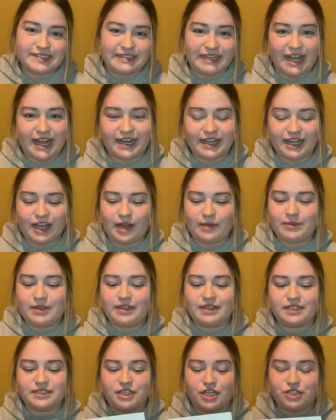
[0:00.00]
dad, he got me
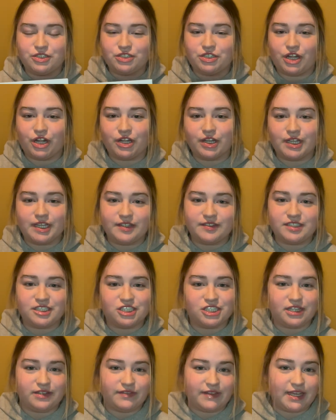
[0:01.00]
this one hundred dollar gift
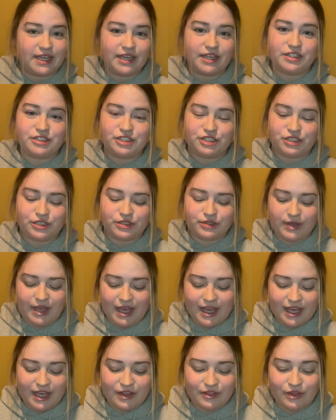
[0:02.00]
certificate to
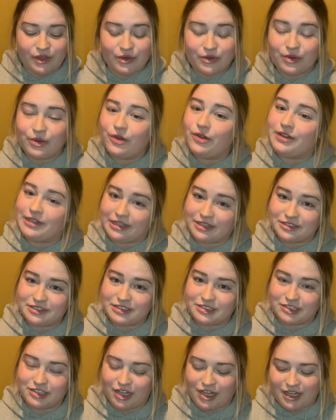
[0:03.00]
a local nail
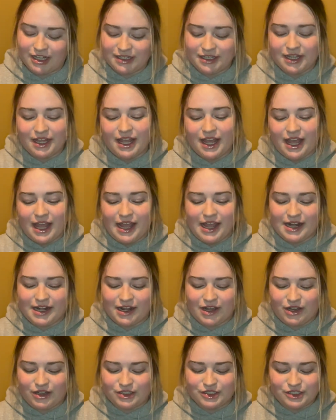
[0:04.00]
salon, and he
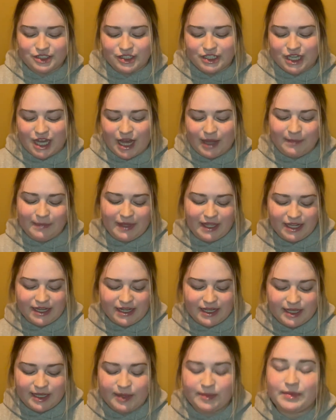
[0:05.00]
also got me and
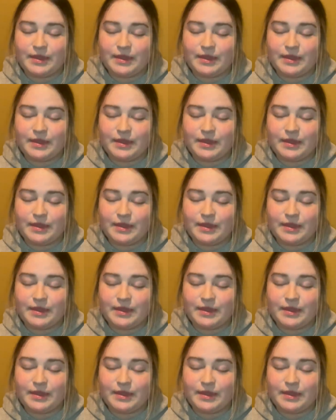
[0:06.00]
him